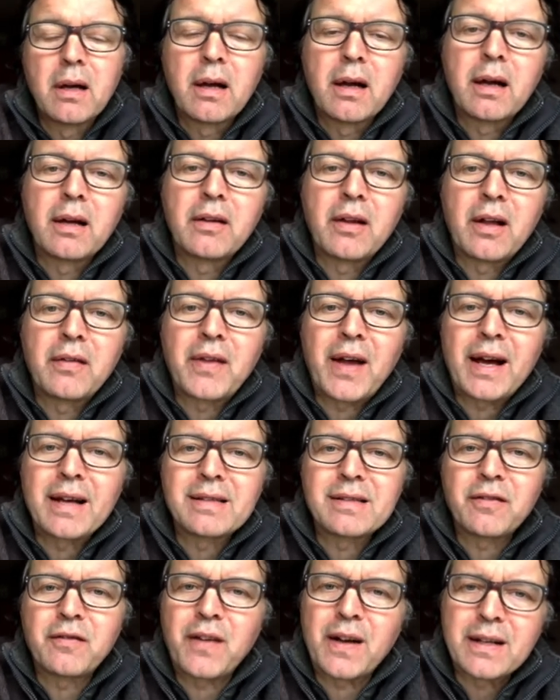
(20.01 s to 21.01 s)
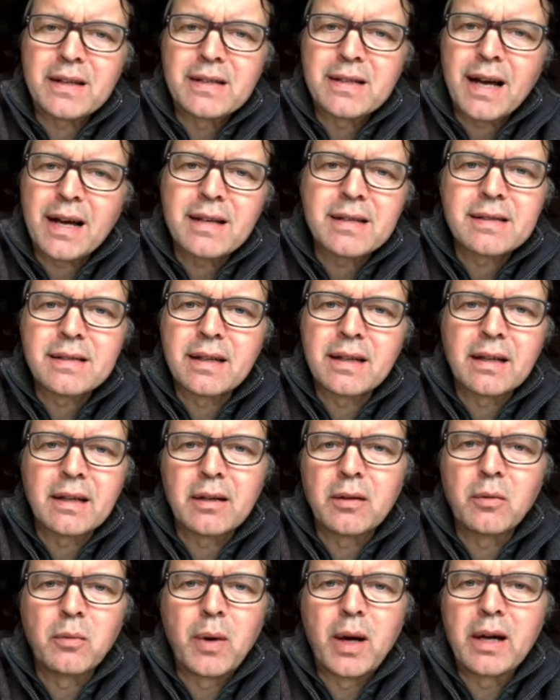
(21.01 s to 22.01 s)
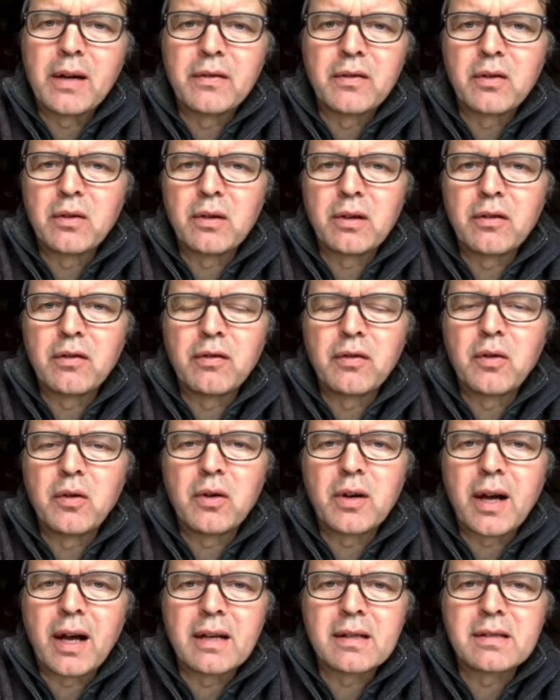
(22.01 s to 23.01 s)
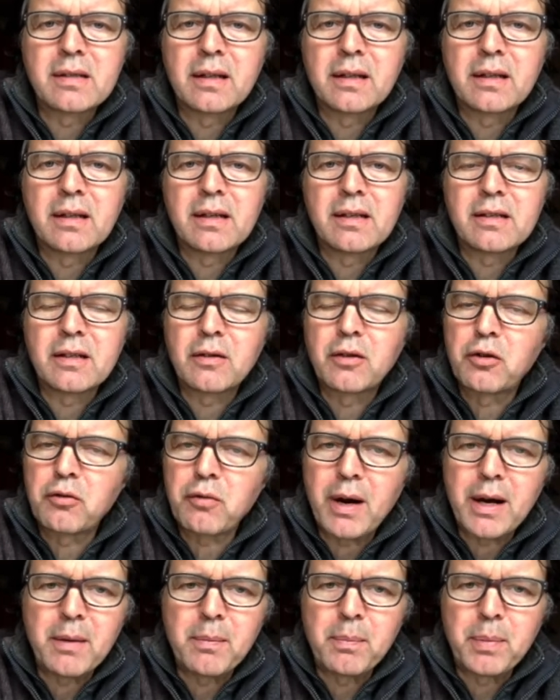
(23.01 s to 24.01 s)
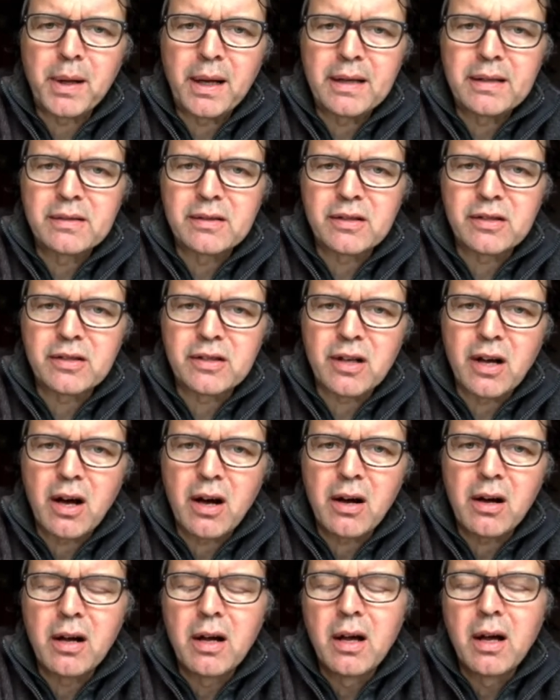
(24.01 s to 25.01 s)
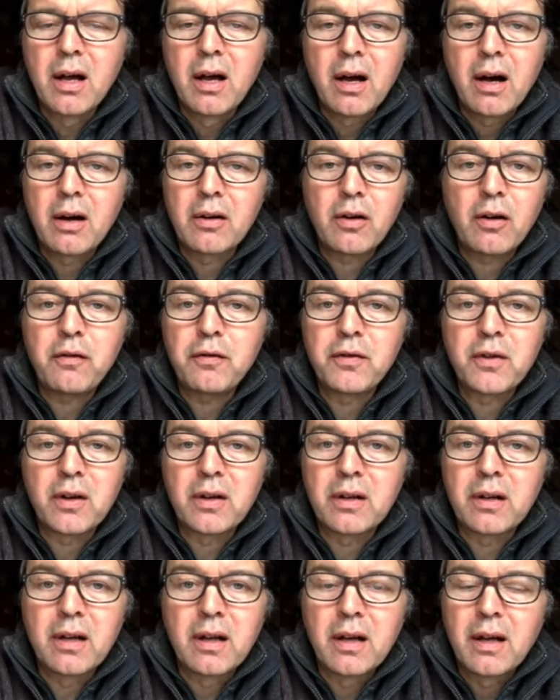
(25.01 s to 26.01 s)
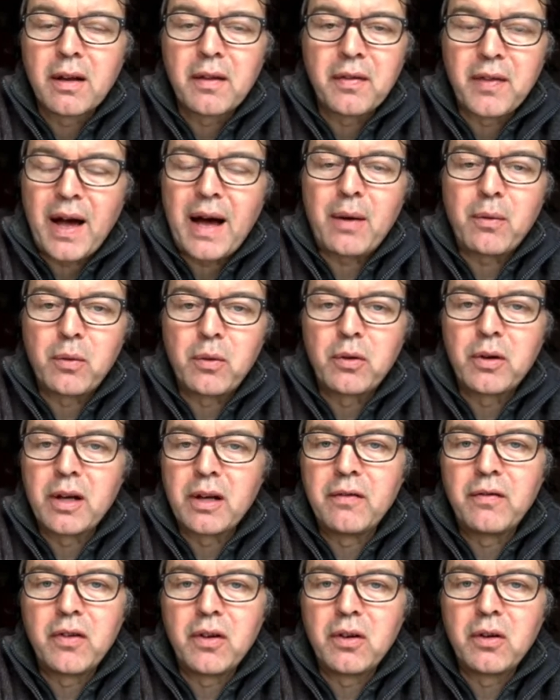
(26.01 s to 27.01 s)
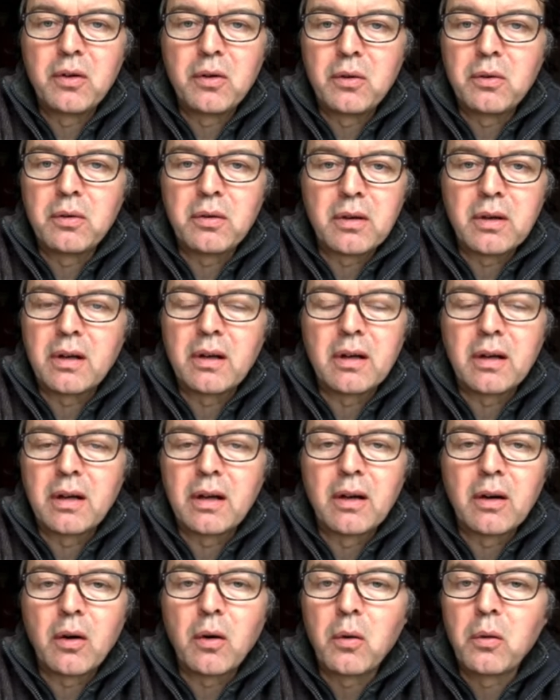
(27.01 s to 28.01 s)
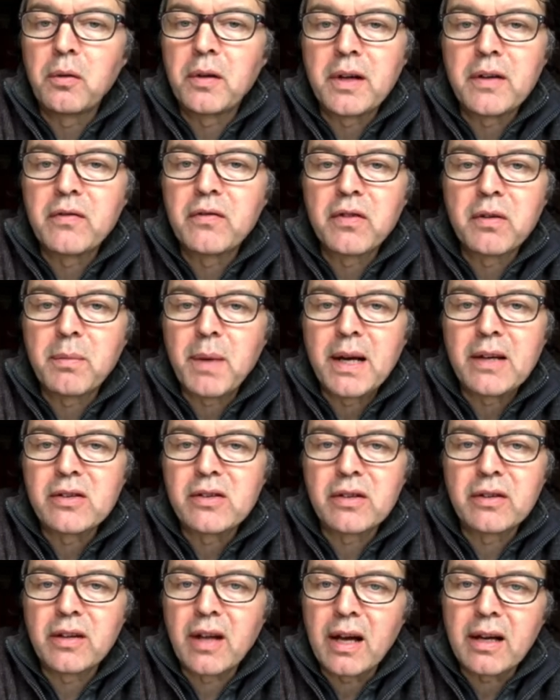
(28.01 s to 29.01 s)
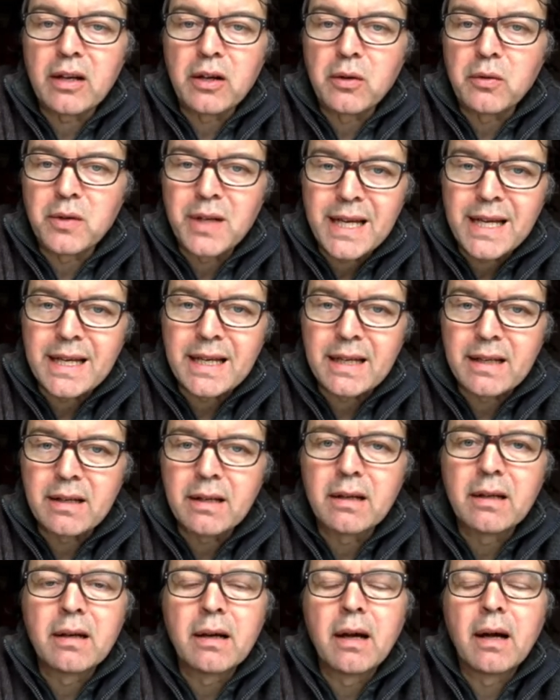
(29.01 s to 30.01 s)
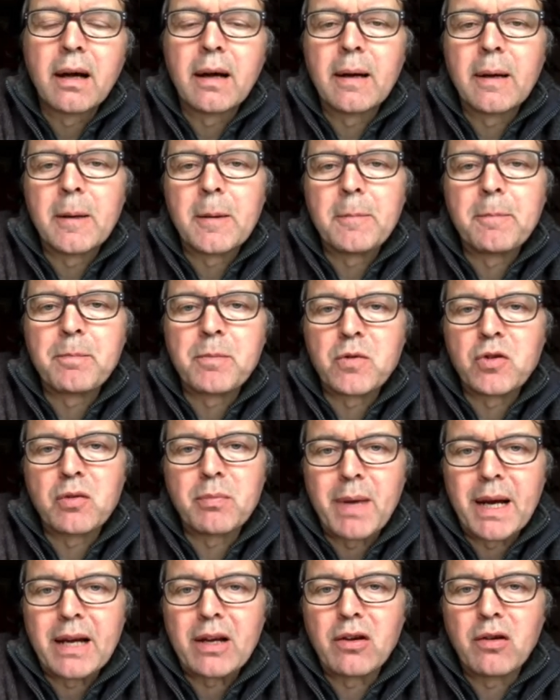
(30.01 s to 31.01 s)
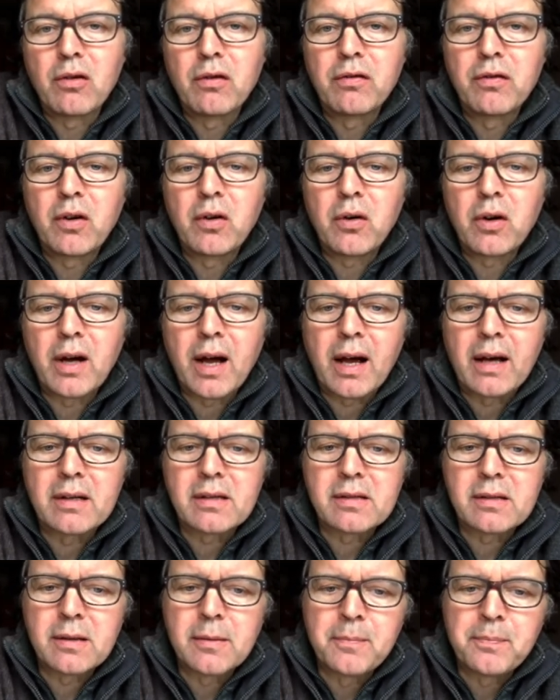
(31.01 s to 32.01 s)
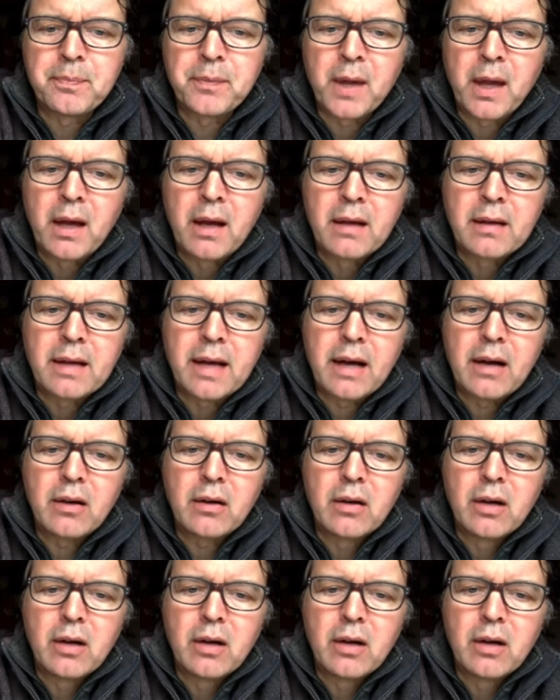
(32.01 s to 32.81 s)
And that is a fantastic way of doing forecasting. It's a great place to start, and often that will give you all the information that you need to make your forecasts. Now,